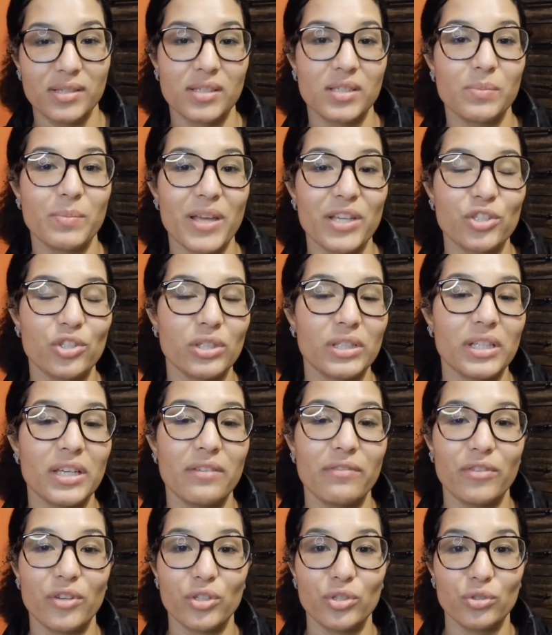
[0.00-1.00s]
especially
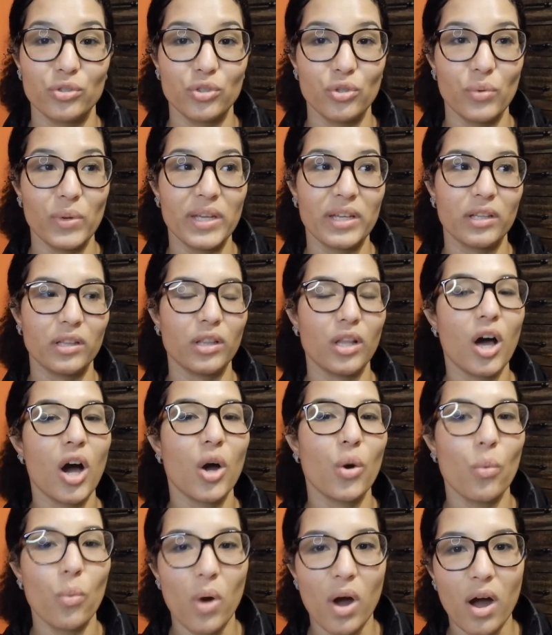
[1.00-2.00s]
if you're doing
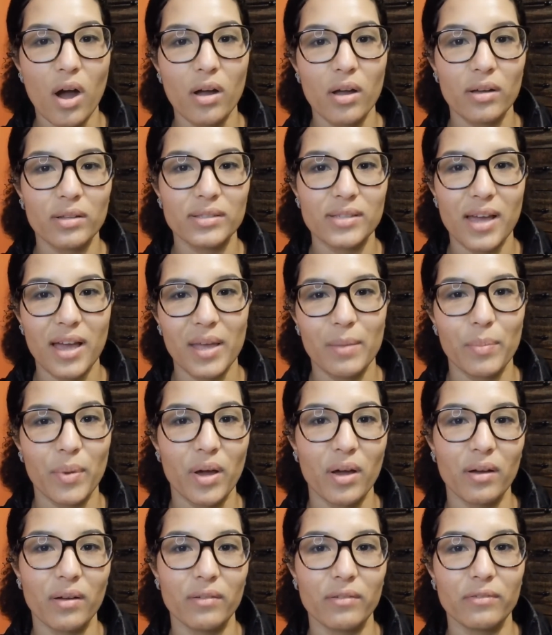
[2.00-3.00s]
long walk type
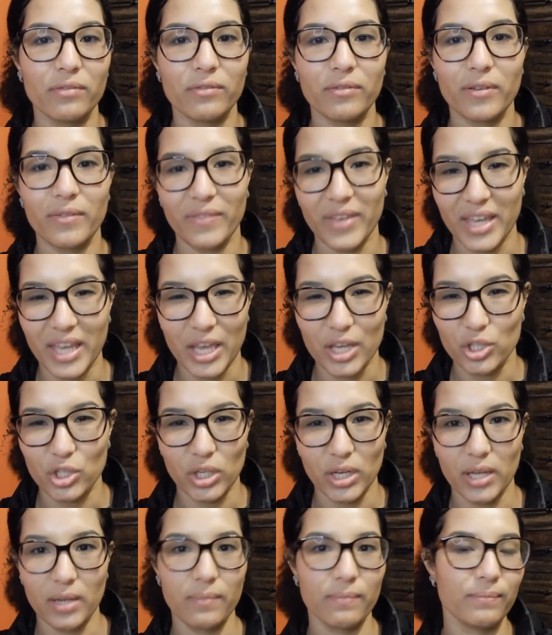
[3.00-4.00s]
of
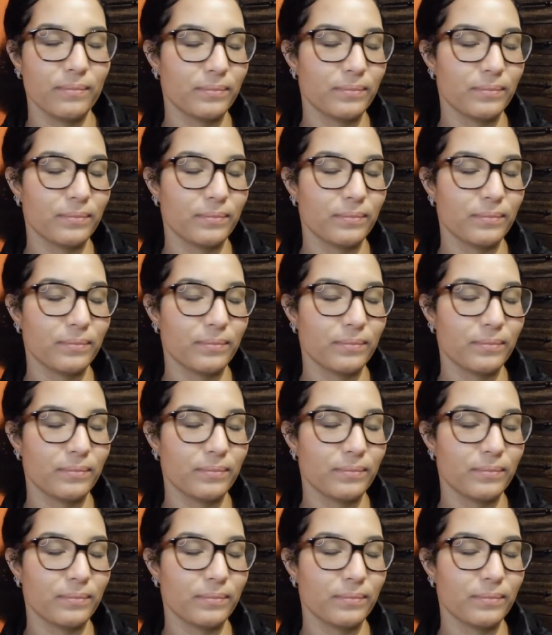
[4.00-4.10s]
vacationing.